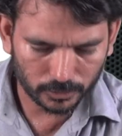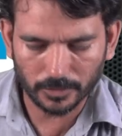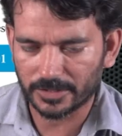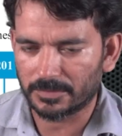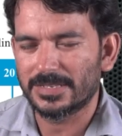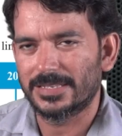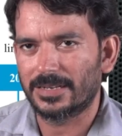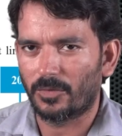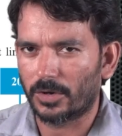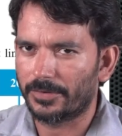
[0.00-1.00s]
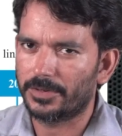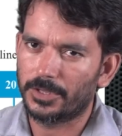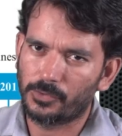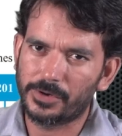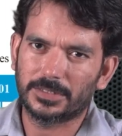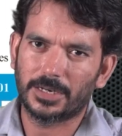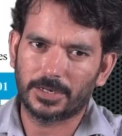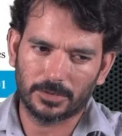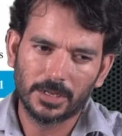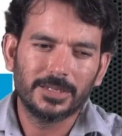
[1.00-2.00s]
So which means that whatever the units that
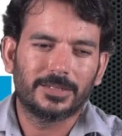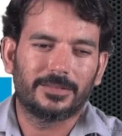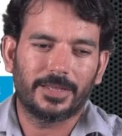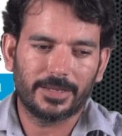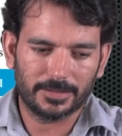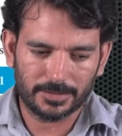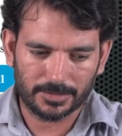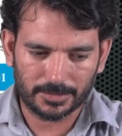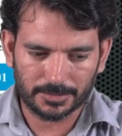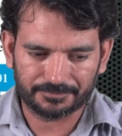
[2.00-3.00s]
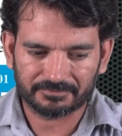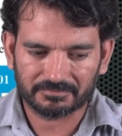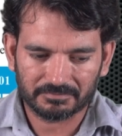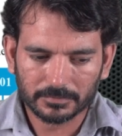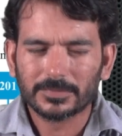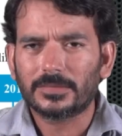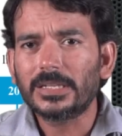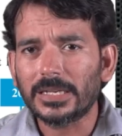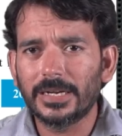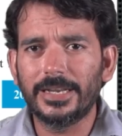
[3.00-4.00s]
they
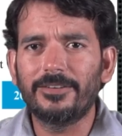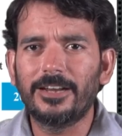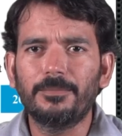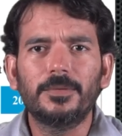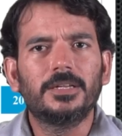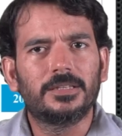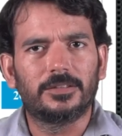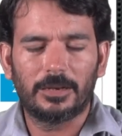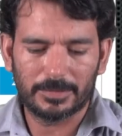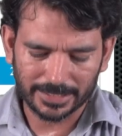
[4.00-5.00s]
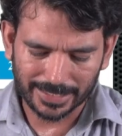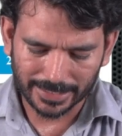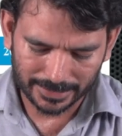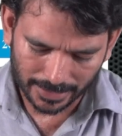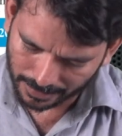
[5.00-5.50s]
develop, they'll be selling in the